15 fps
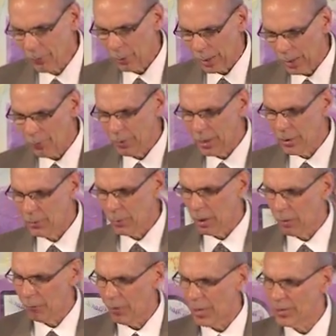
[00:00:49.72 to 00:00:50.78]
of whatever it is we
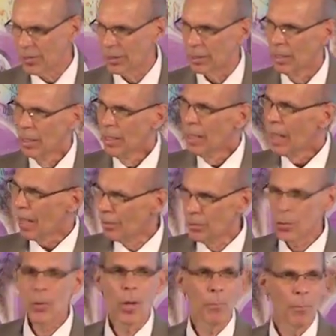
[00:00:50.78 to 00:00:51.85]
are facing and
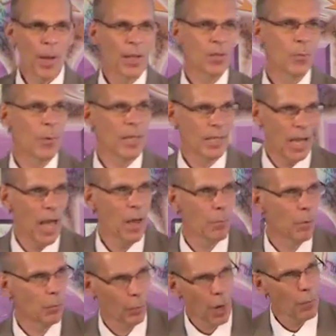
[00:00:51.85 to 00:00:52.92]
do the best we
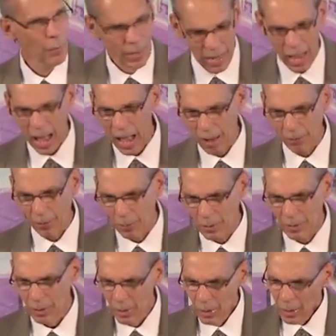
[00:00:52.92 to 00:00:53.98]
can with what we have. I
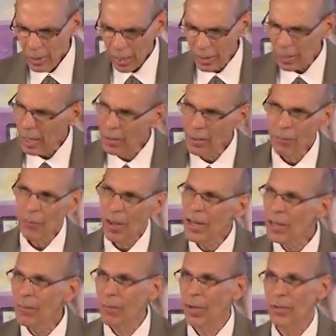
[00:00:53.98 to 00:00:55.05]
mean, and if
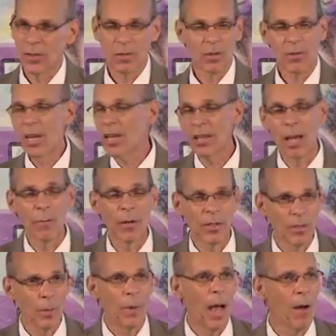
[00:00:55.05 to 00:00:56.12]
any of us think that we
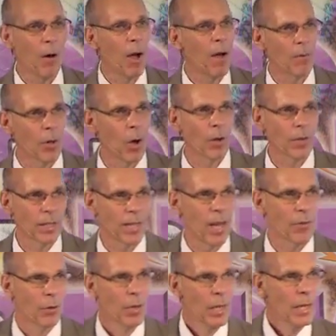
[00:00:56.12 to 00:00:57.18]
somehow have it all
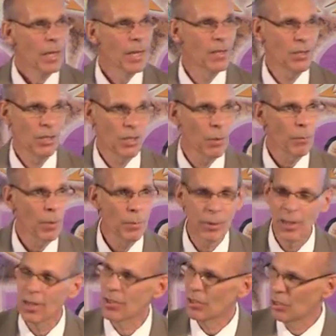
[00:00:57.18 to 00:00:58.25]
together, it's simply
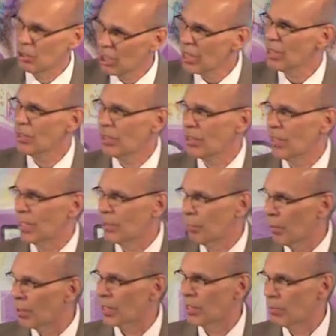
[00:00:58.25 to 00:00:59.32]
because Jesus has
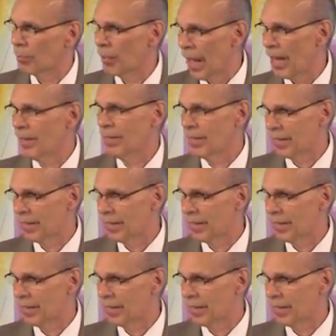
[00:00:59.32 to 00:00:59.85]
put us back